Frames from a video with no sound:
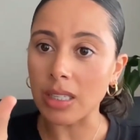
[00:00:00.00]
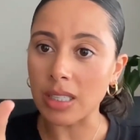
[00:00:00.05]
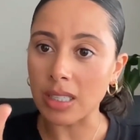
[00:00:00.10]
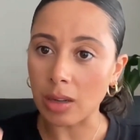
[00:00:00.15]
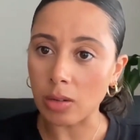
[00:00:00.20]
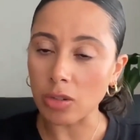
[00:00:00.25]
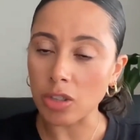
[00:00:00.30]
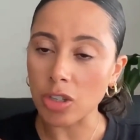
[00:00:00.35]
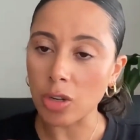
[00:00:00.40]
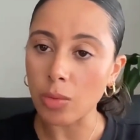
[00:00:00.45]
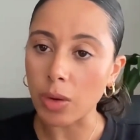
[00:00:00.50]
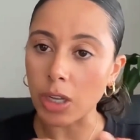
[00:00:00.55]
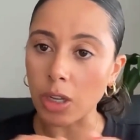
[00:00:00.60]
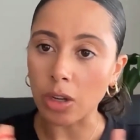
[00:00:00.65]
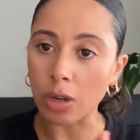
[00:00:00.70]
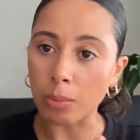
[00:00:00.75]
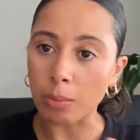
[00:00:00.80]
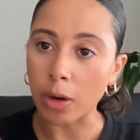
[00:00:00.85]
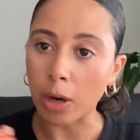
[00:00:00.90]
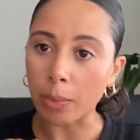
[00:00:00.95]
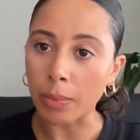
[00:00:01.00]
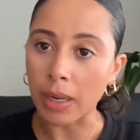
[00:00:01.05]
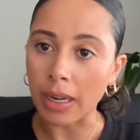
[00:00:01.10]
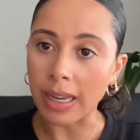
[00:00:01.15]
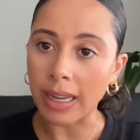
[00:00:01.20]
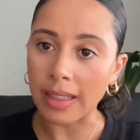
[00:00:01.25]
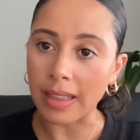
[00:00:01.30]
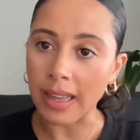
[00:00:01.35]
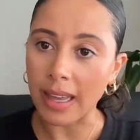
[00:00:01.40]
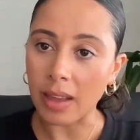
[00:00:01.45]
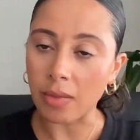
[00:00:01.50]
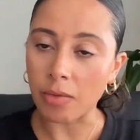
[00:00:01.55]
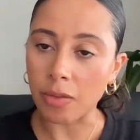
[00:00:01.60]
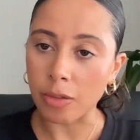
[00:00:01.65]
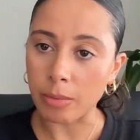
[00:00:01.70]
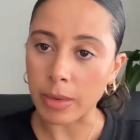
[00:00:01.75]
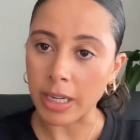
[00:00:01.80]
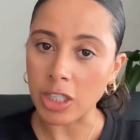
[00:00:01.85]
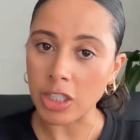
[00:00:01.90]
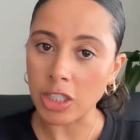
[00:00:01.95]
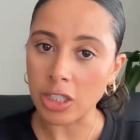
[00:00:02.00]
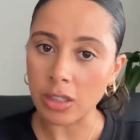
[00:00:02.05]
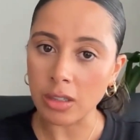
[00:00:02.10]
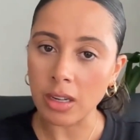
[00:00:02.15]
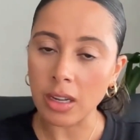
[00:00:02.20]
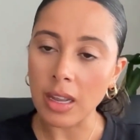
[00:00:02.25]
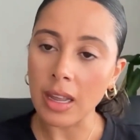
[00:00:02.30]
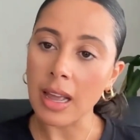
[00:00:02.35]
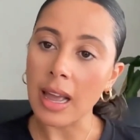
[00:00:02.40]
Celtra where you can populate that information,